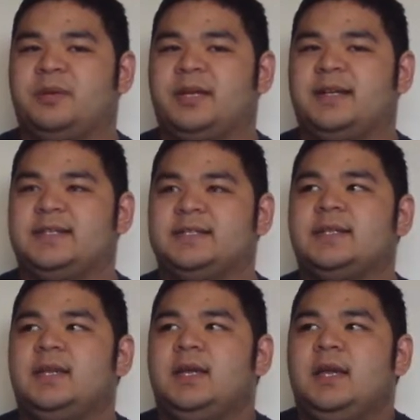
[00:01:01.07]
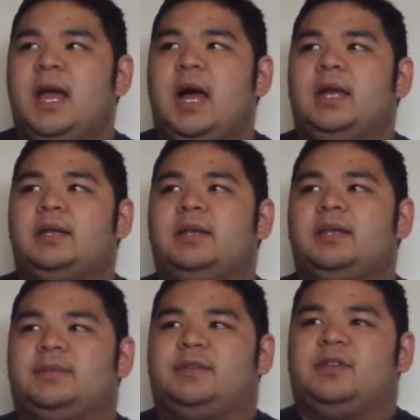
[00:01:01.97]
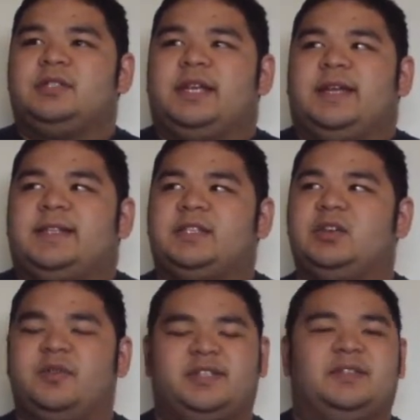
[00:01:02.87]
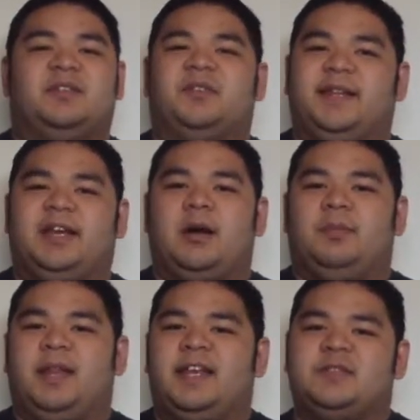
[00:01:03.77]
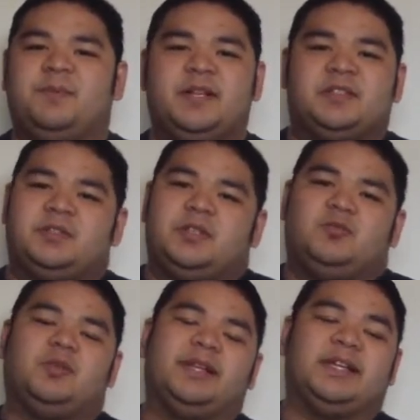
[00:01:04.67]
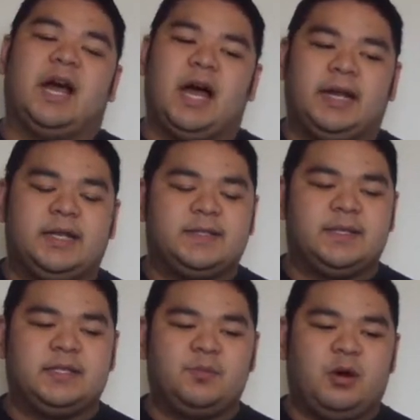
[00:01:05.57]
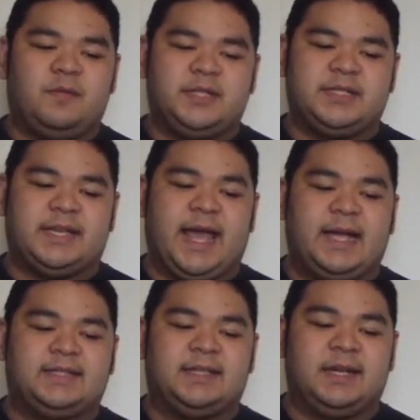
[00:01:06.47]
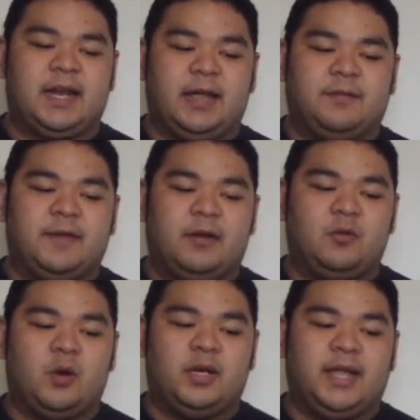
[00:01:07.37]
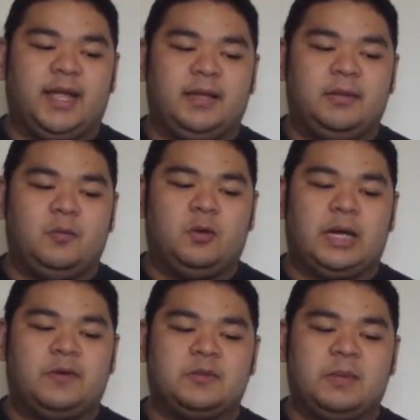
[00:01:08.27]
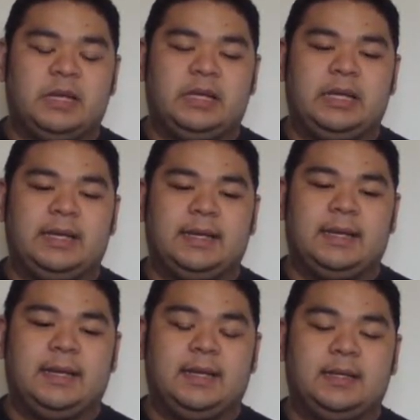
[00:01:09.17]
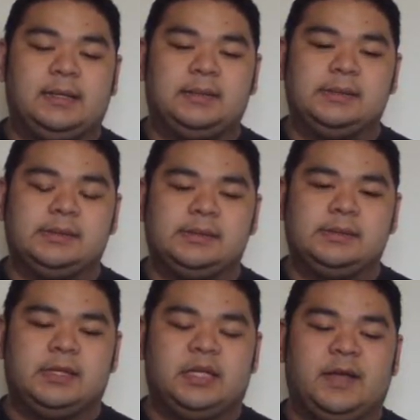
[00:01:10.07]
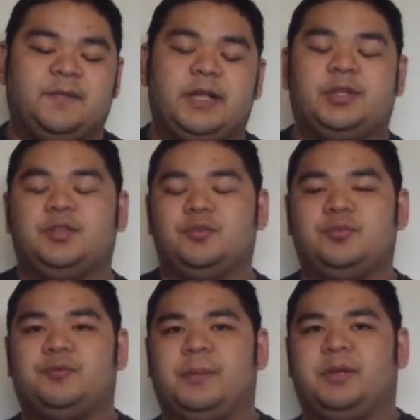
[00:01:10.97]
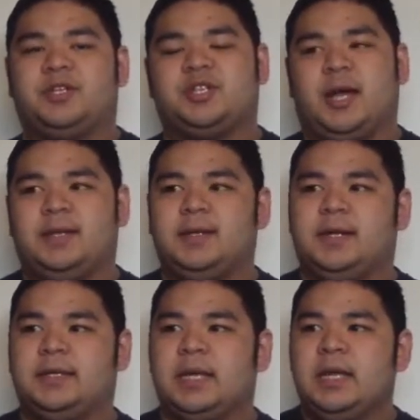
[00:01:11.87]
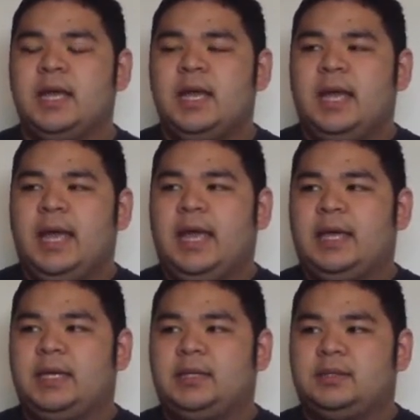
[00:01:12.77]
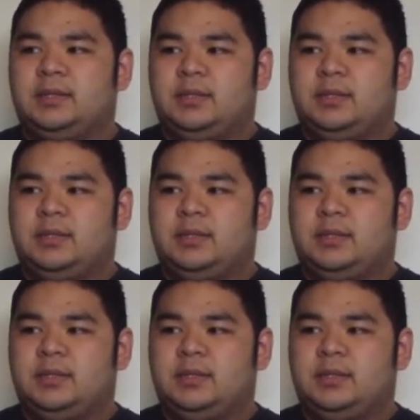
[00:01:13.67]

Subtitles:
because it looks like it's doing something really complex, but it's really not. It's more of just an accident I found one day when I was making a Left 4 Dead 2 replica shotgun, and